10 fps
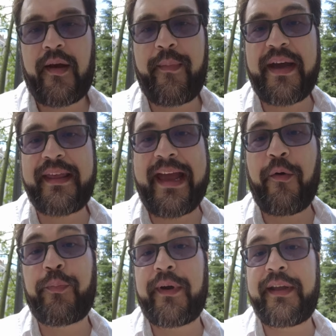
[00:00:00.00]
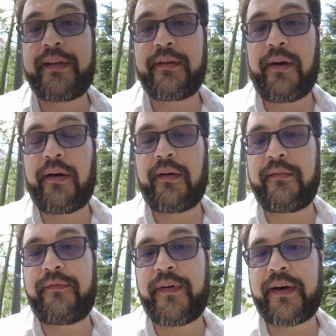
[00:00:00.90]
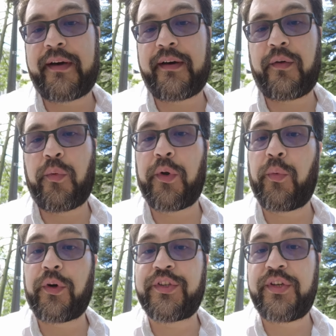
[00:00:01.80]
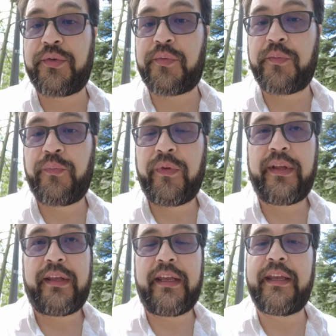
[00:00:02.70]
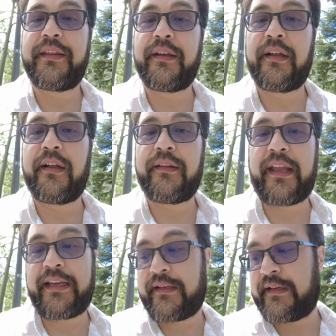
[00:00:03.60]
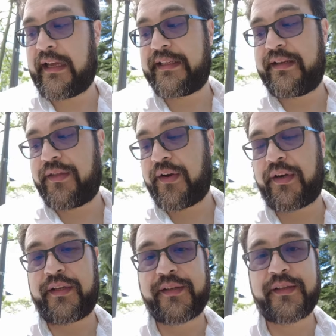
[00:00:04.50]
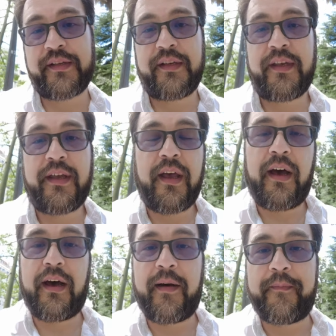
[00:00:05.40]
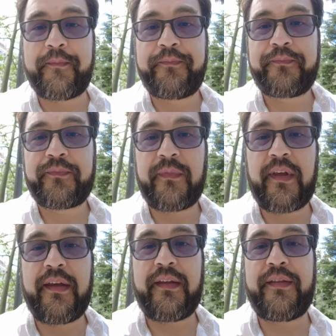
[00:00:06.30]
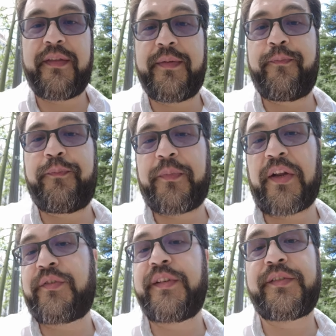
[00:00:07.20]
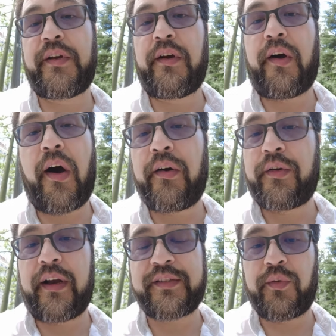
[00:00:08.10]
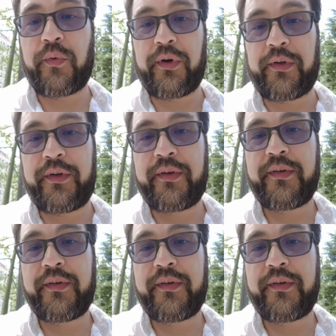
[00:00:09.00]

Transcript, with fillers: By the outbreak of uh, World War Two in the late nineteen thirties, uh, countries all across the world